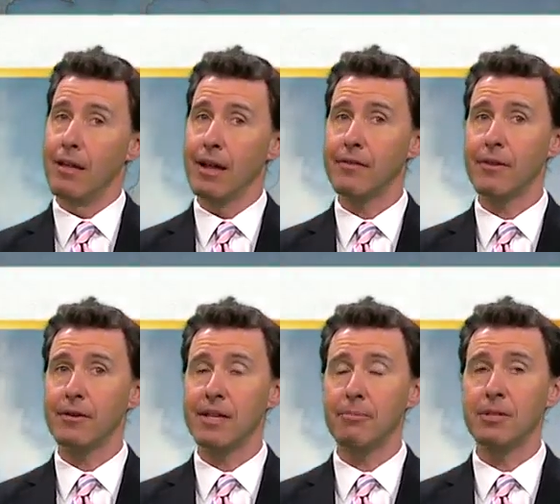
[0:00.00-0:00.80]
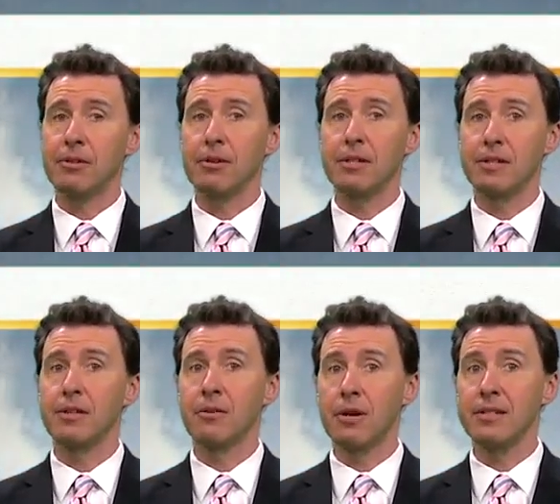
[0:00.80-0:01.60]
That's when our temperature
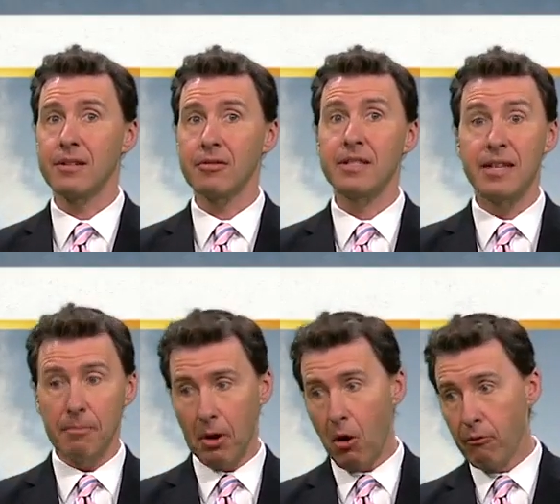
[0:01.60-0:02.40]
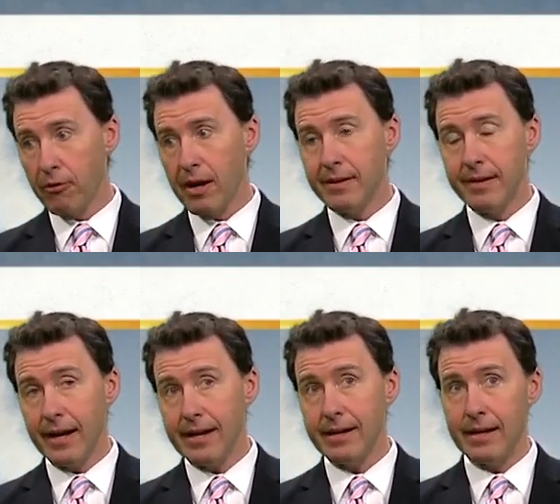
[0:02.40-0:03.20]
is going to start to dip overnight
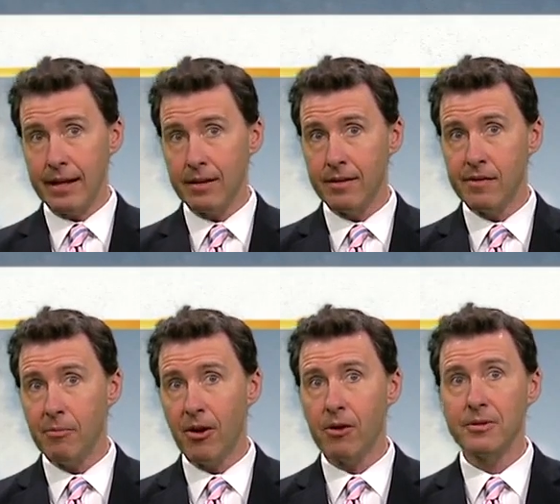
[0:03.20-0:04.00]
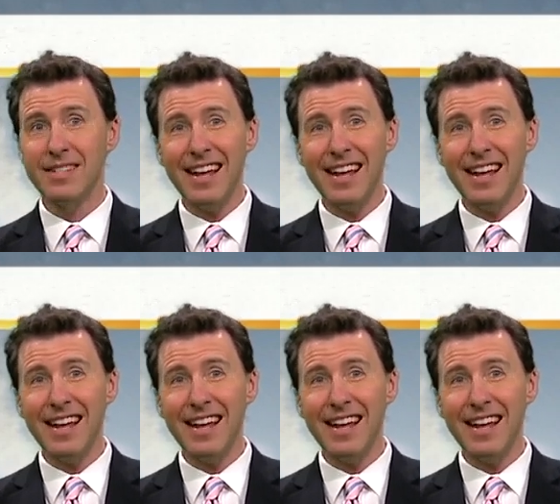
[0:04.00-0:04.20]
tonight into tomorrow.